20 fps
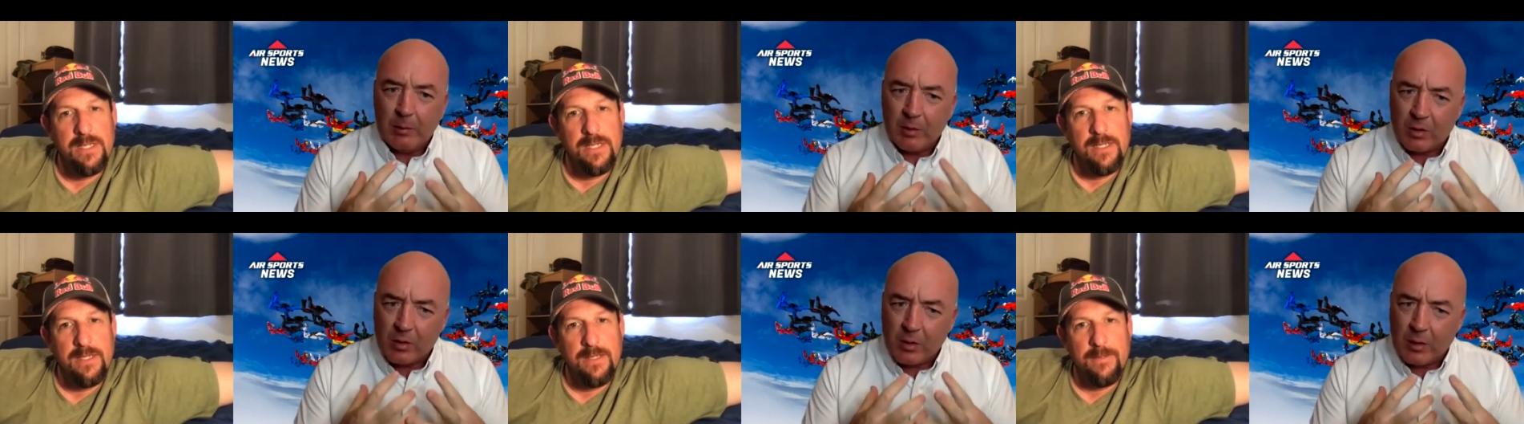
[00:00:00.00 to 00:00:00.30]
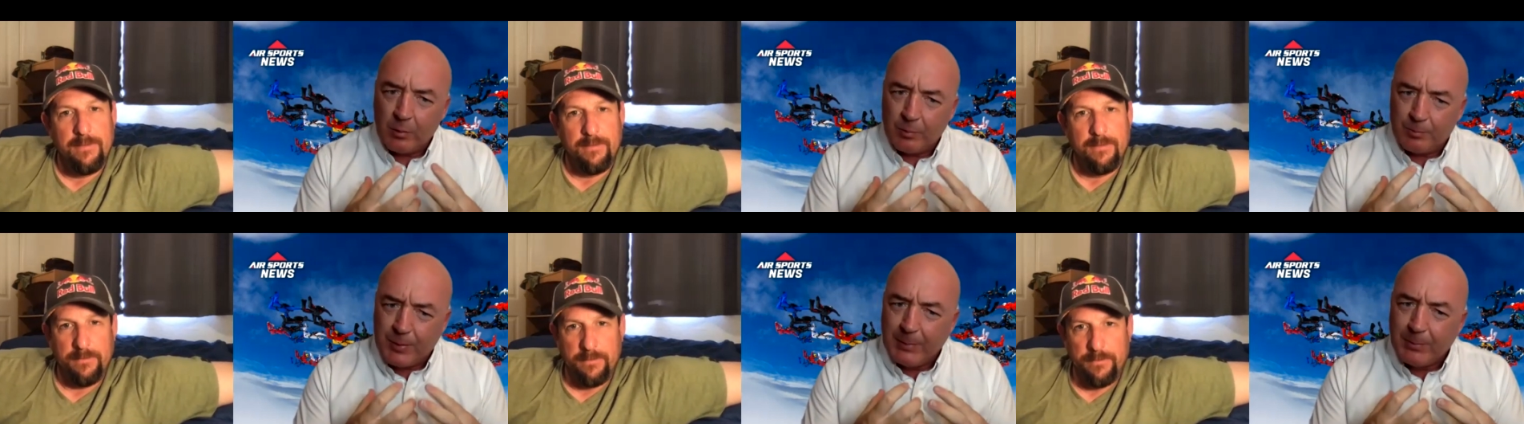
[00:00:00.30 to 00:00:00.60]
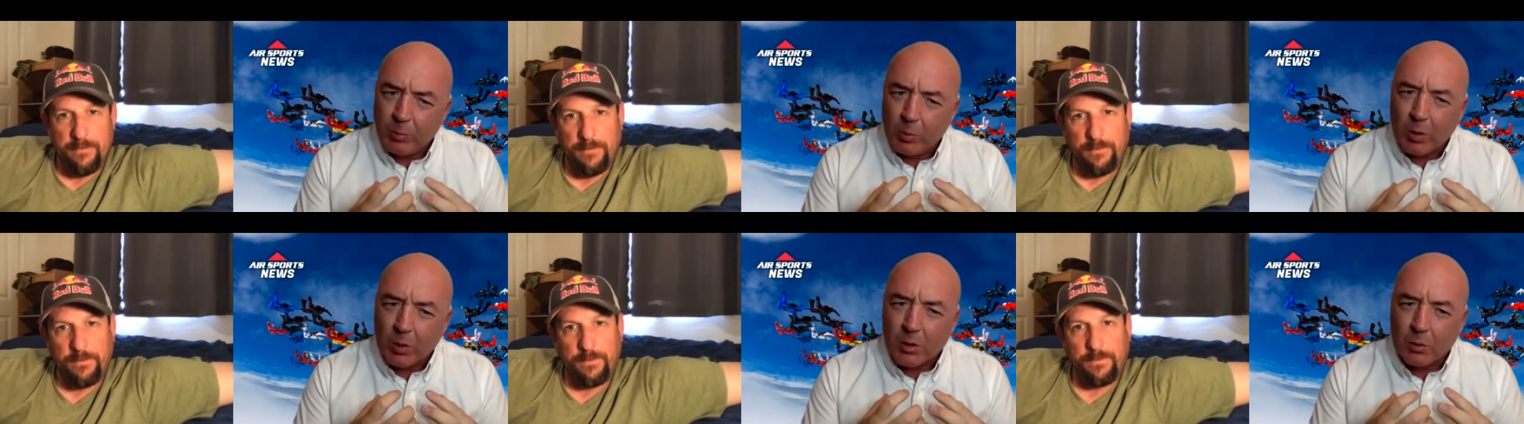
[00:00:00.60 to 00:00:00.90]
Speaker 1: was
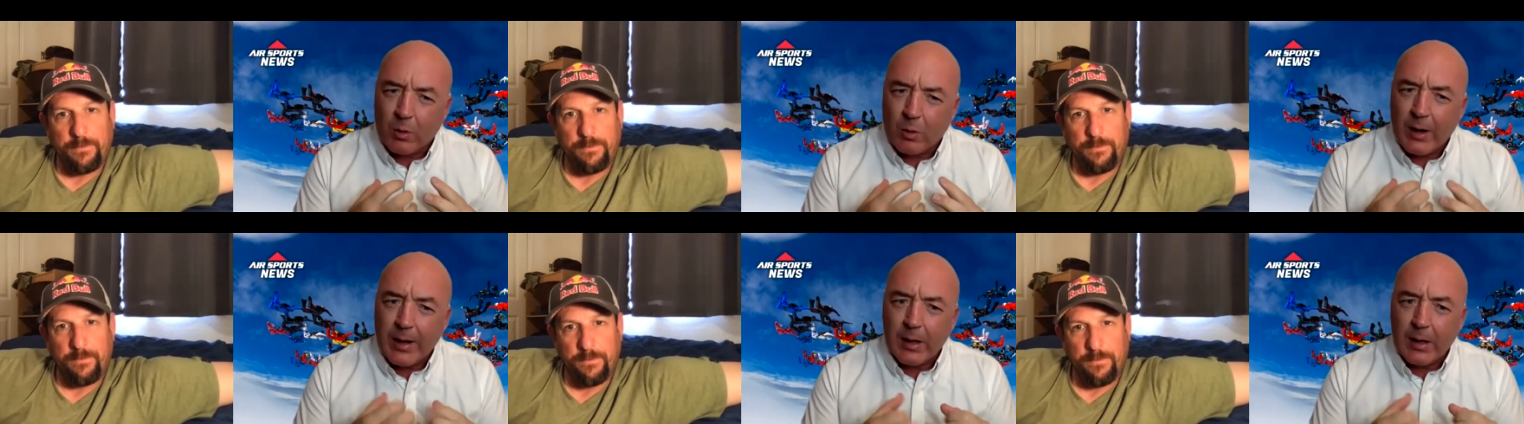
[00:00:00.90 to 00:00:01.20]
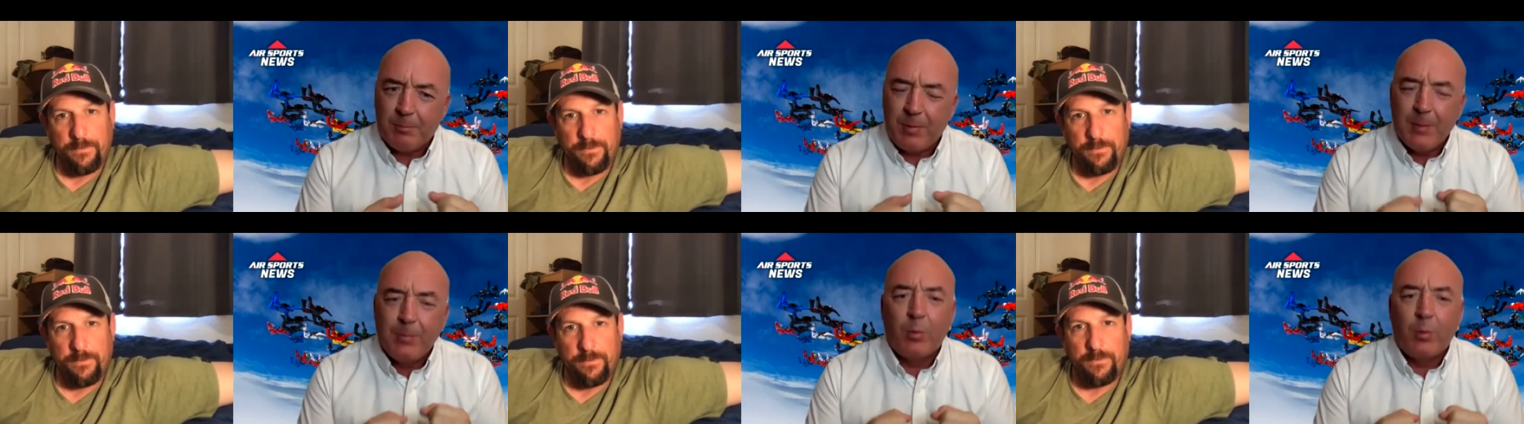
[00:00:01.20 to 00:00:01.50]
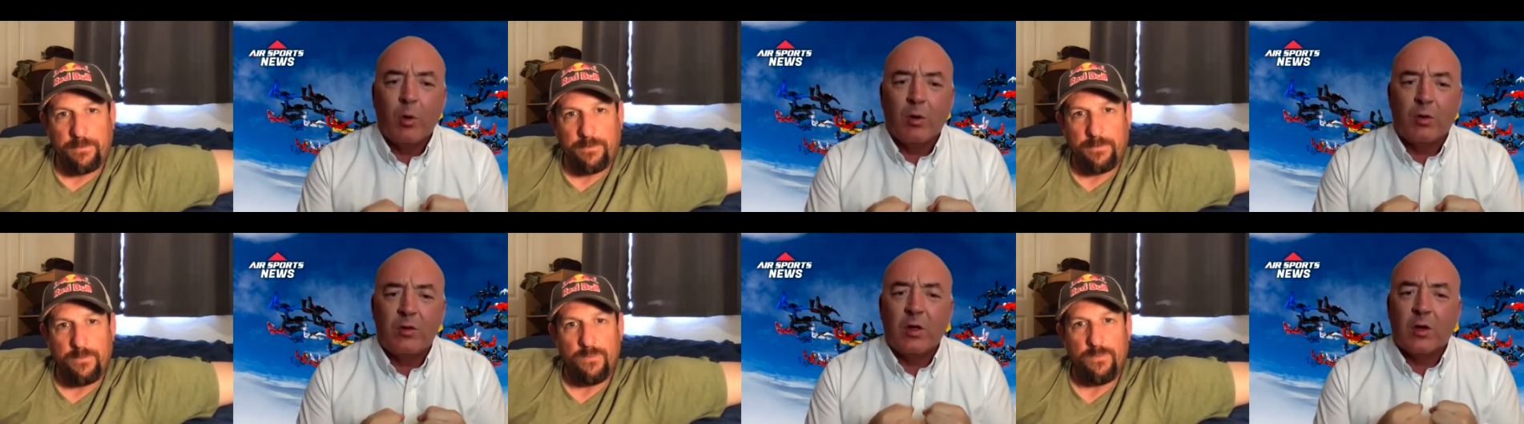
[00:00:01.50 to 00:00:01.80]
people were quiet. People
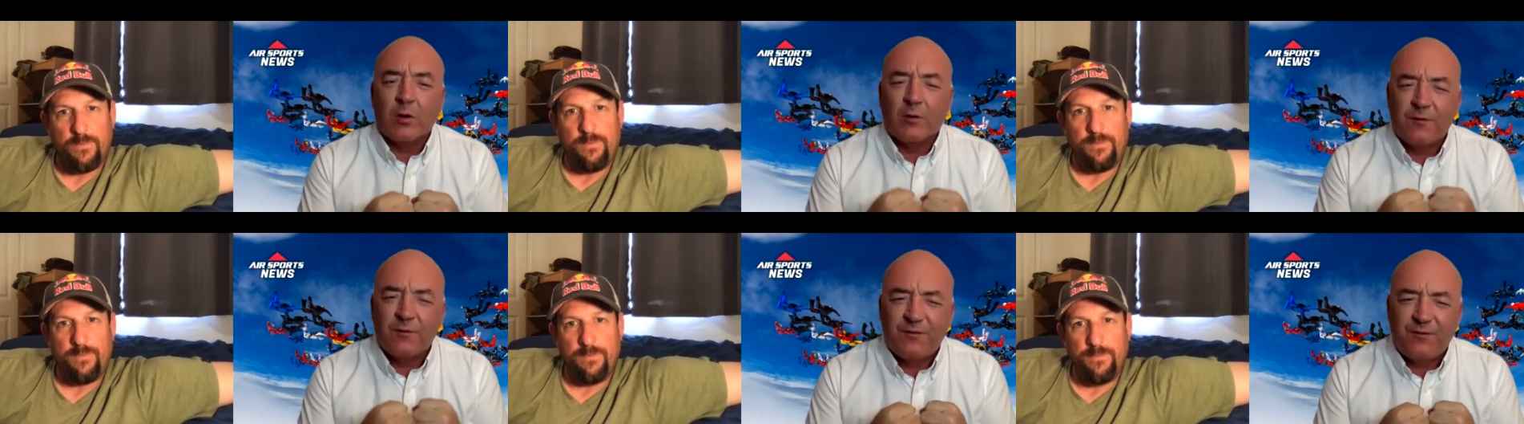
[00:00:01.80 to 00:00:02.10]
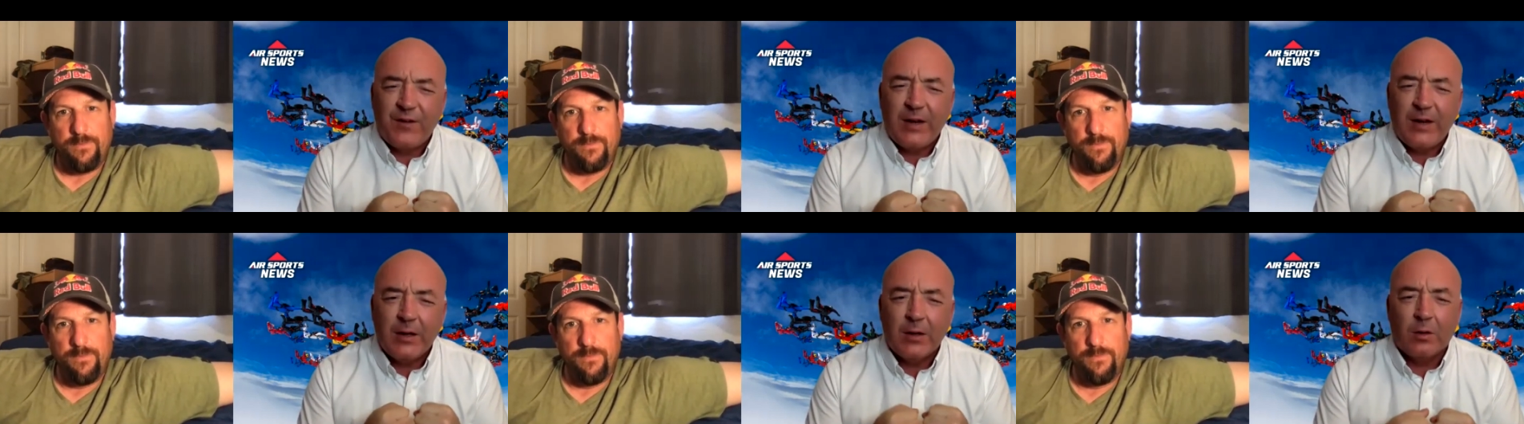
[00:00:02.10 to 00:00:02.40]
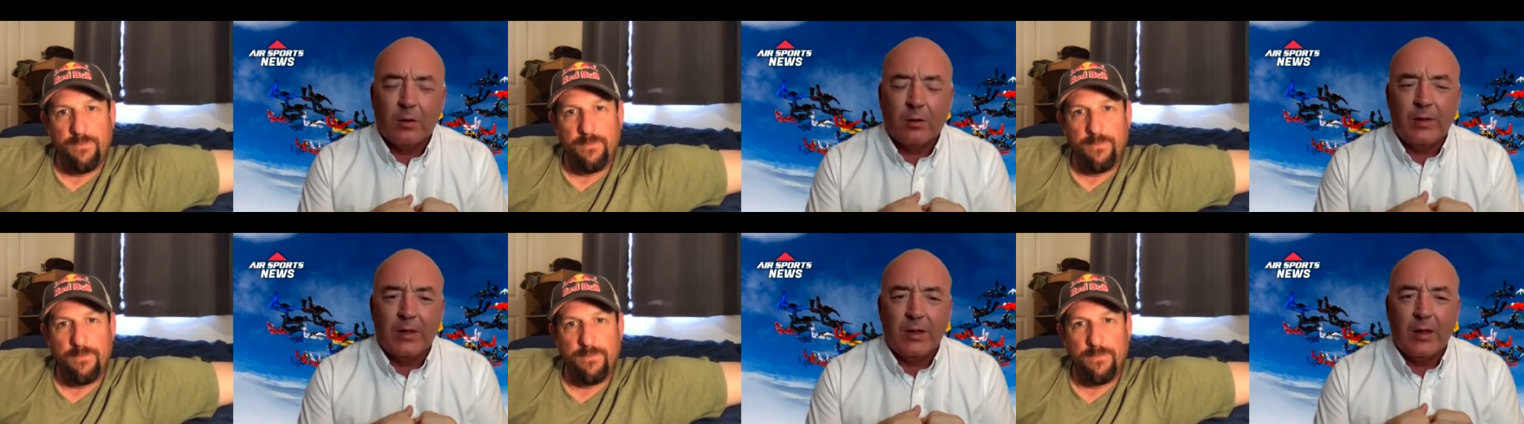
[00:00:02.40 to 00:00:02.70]
were you could
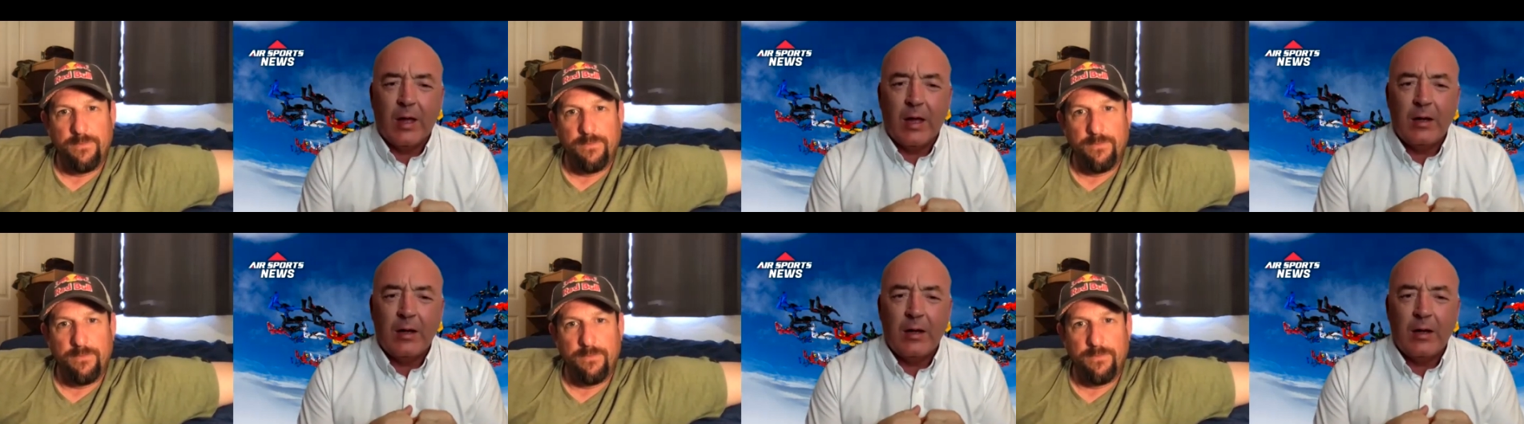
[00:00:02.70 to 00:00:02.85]
feel the